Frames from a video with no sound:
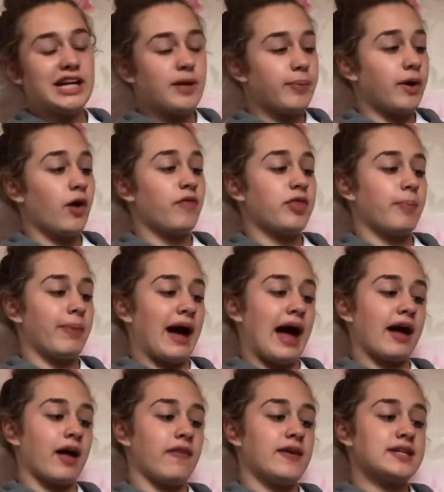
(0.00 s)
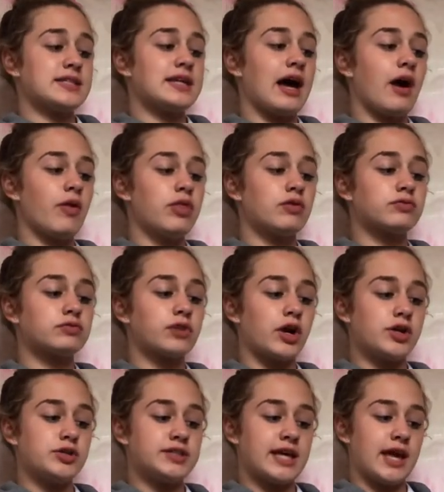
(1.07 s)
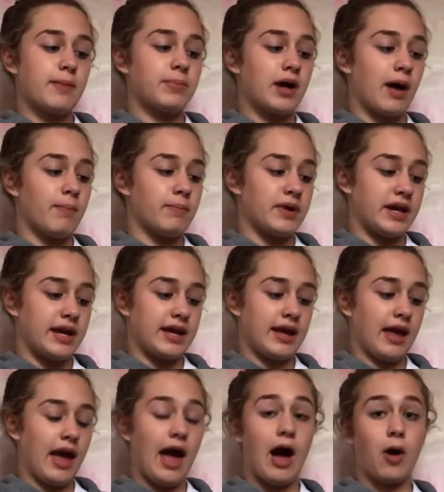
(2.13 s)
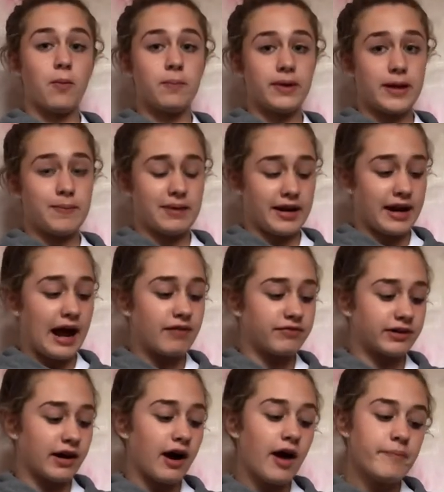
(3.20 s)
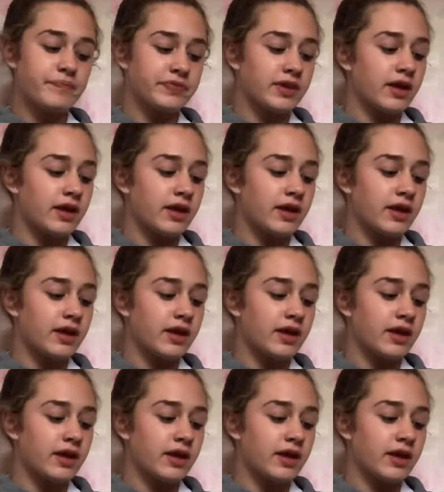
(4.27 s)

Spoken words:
a little bit off the back, and this is how the Rosehip company help people in Africa.